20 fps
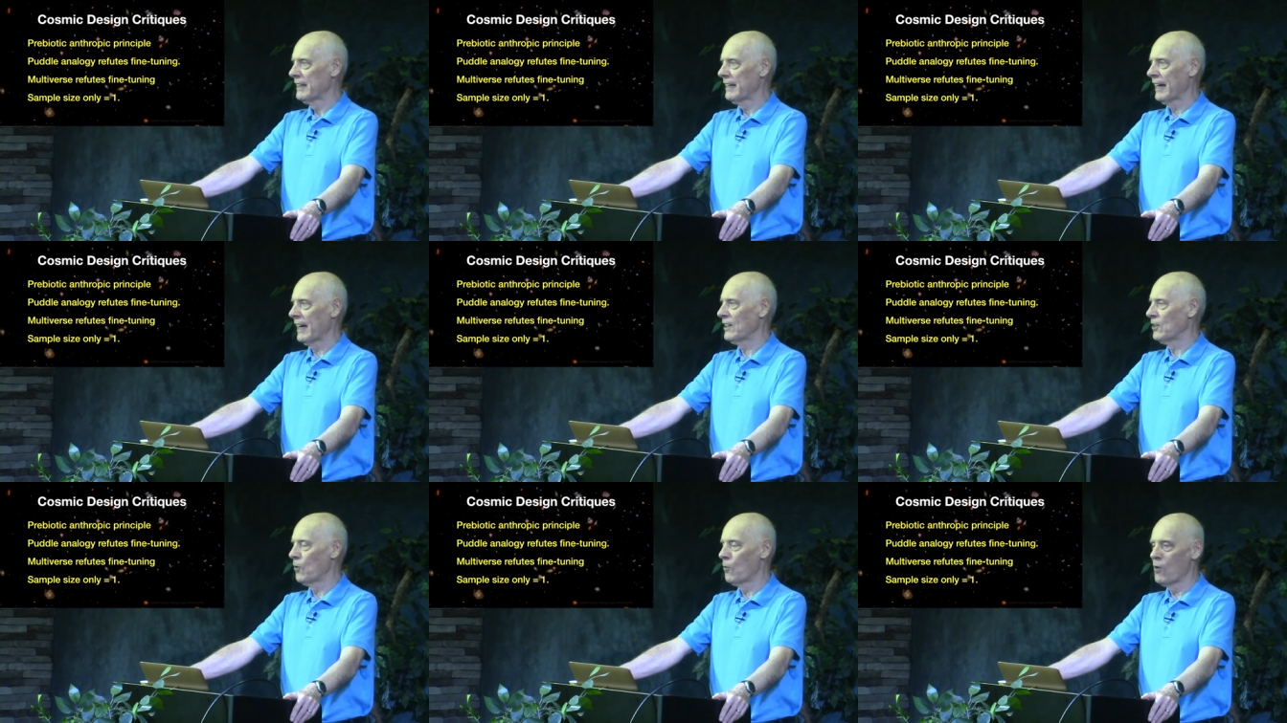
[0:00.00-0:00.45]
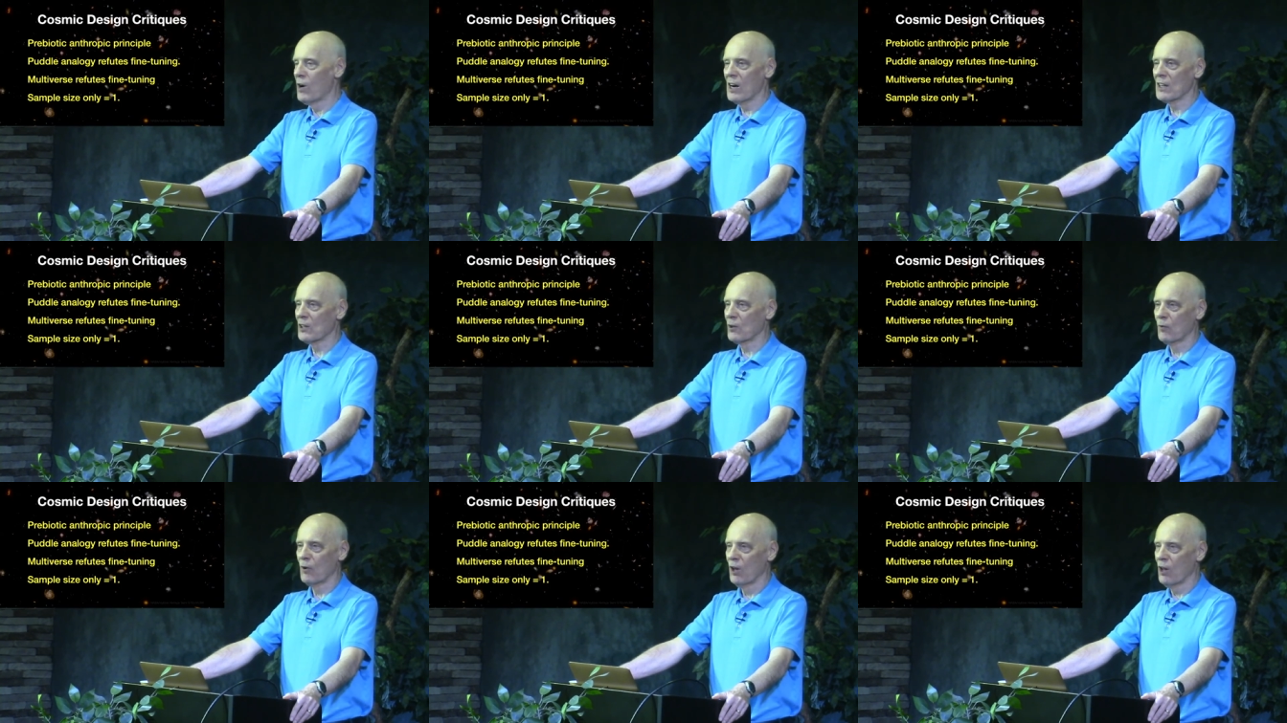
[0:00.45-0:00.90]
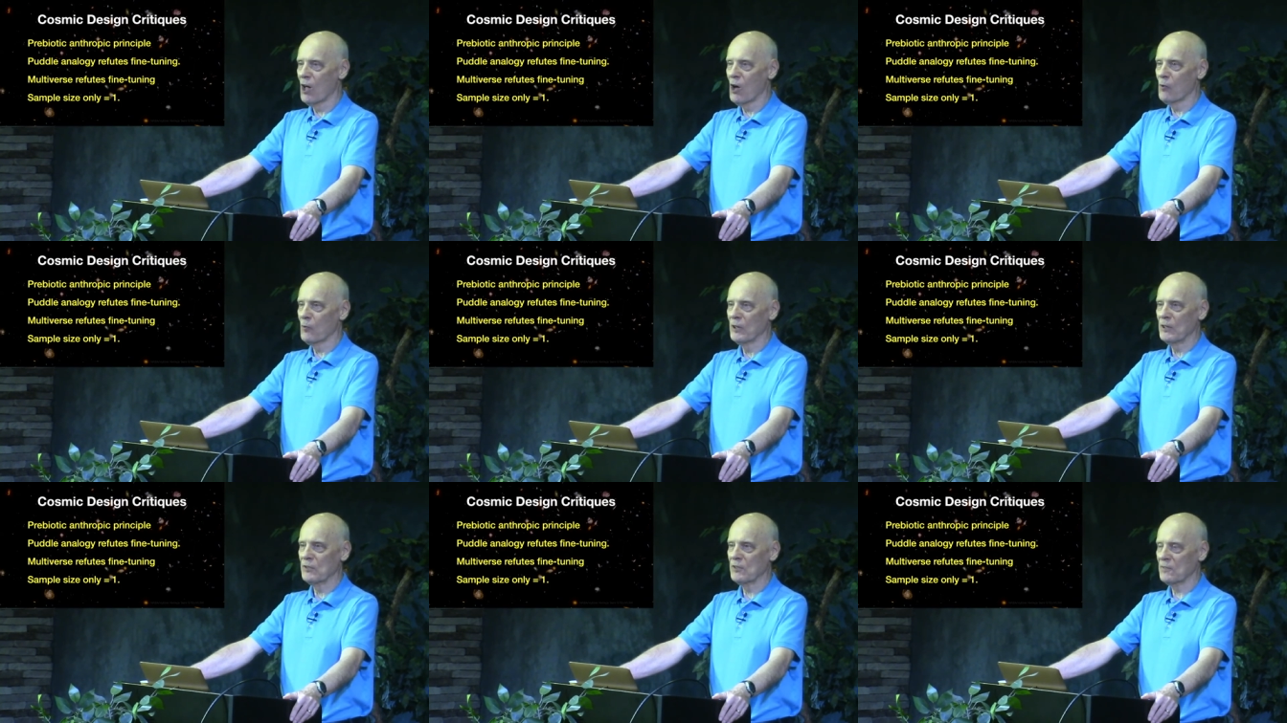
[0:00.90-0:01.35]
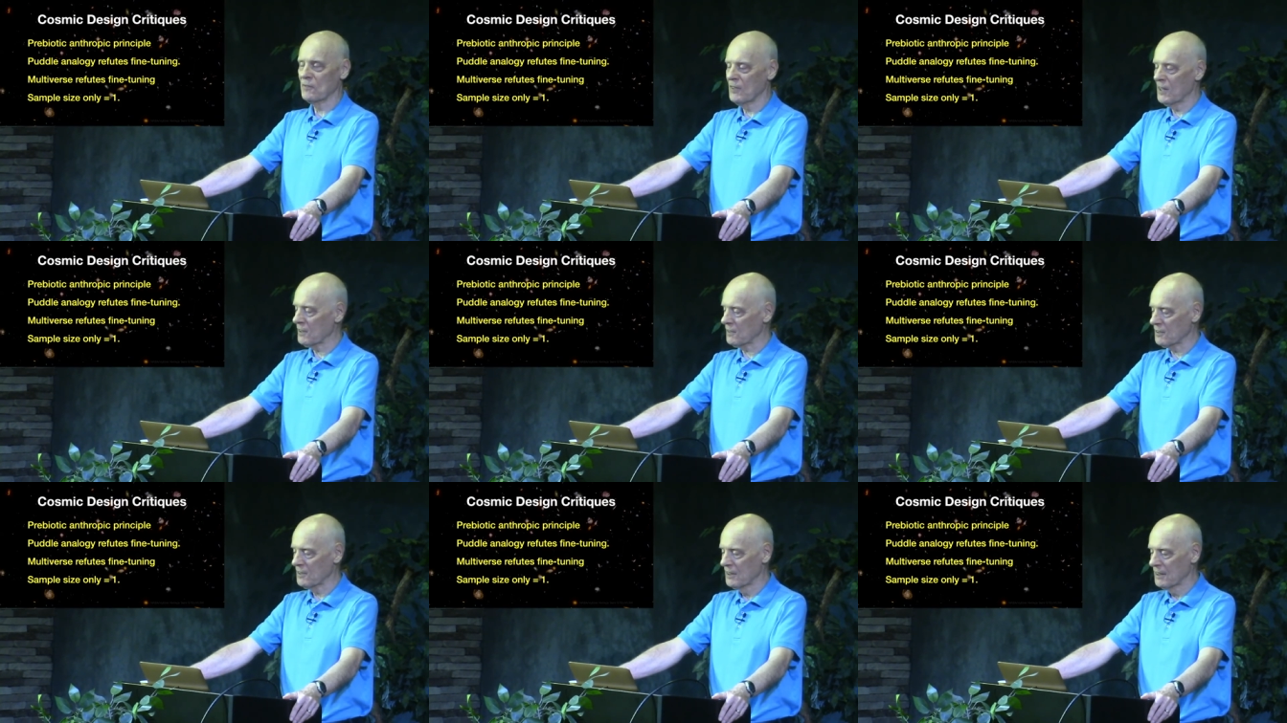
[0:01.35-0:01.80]
and the water will always
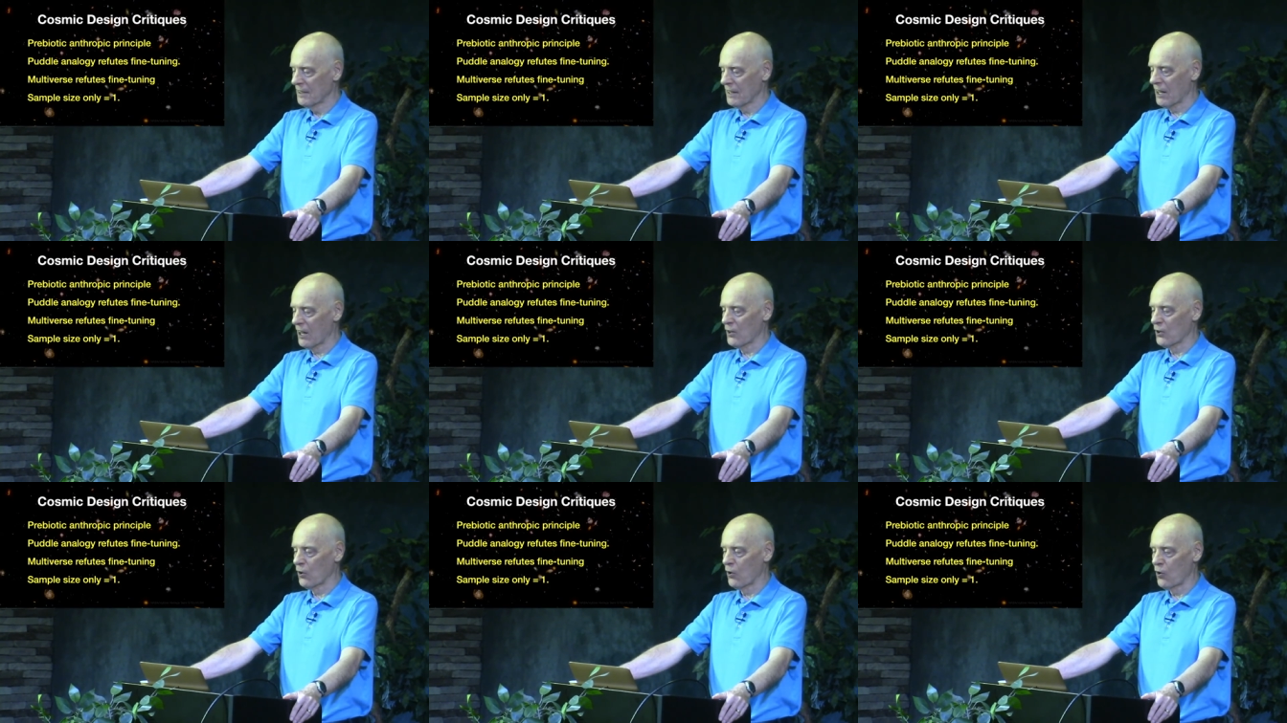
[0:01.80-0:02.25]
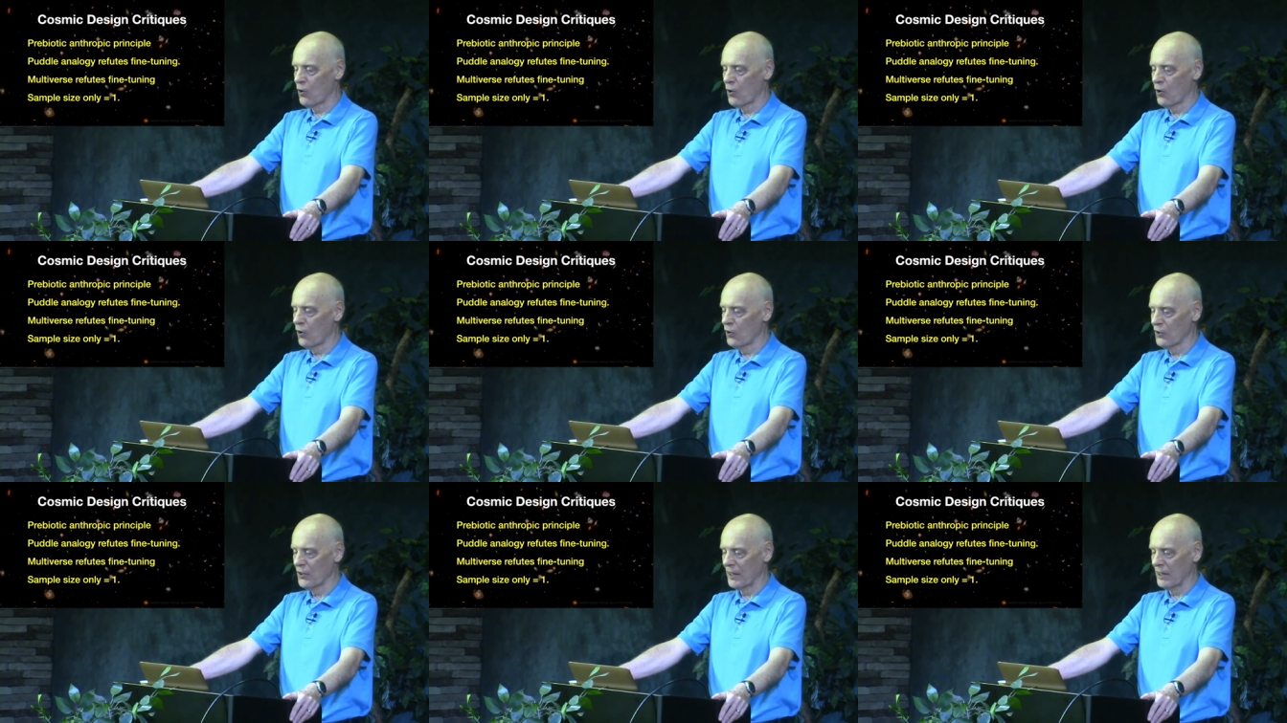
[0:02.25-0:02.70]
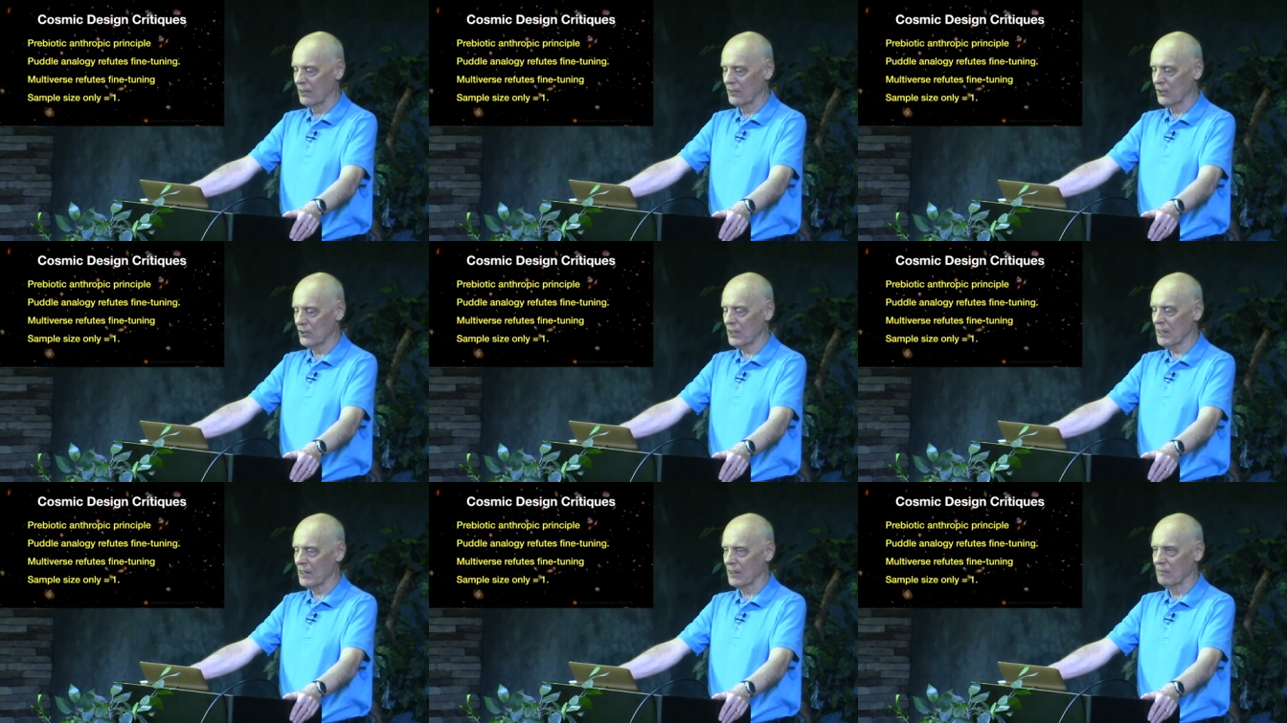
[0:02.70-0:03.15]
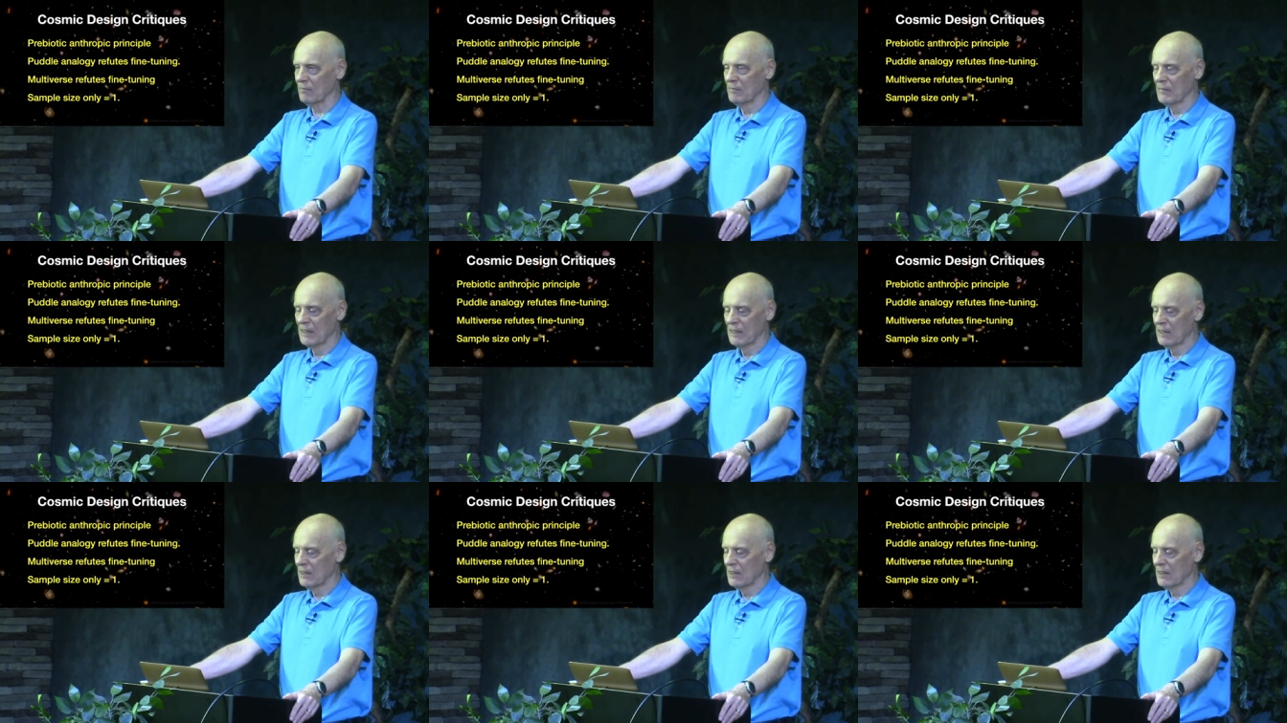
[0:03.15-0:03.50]
fit uh, the hole that it's in,